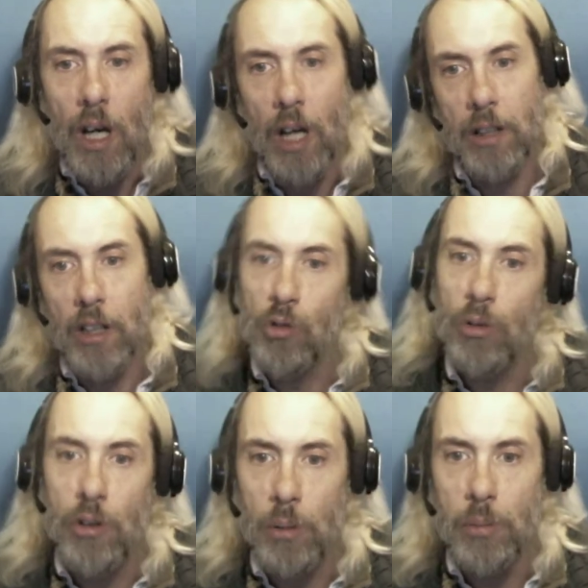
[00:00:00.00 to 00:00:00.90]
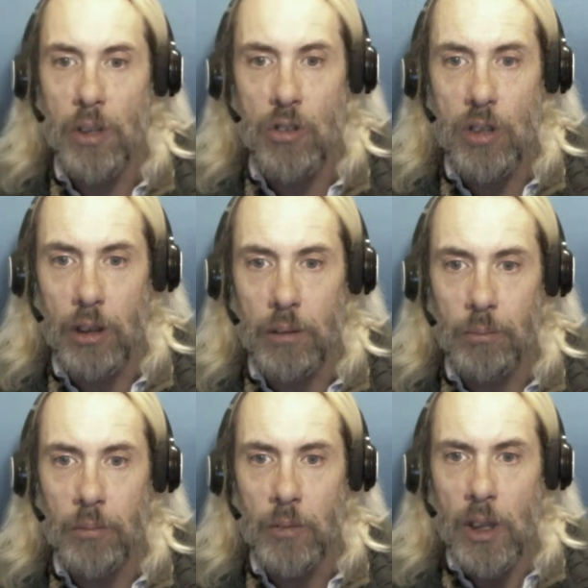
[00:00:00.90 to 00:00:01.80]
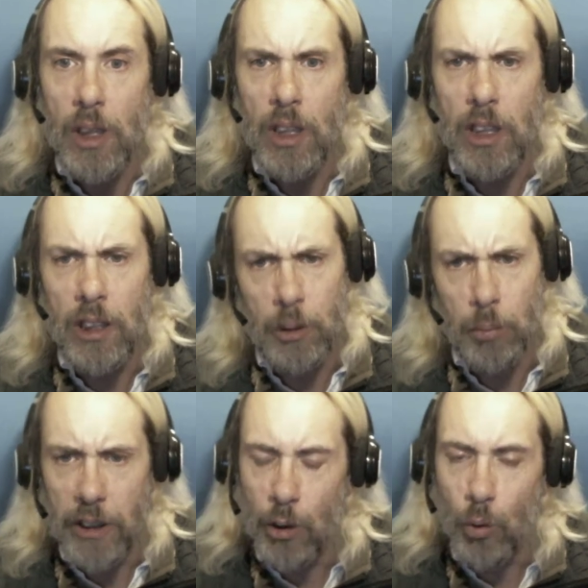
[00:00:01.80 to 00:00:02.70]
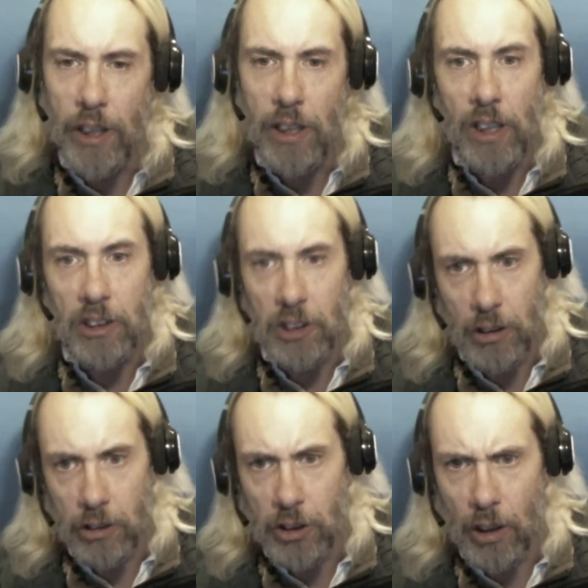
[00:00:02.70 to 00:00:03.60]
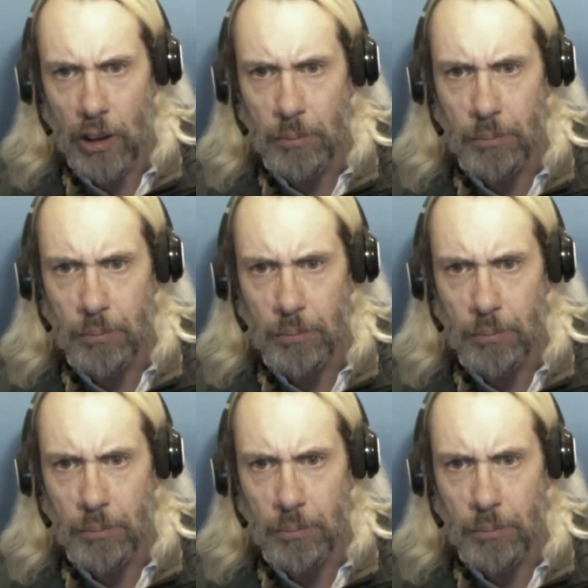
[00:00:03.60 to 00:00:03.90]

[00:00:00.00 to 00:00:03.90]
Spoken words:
And that's what Trump has done. He has played the white nationalist card.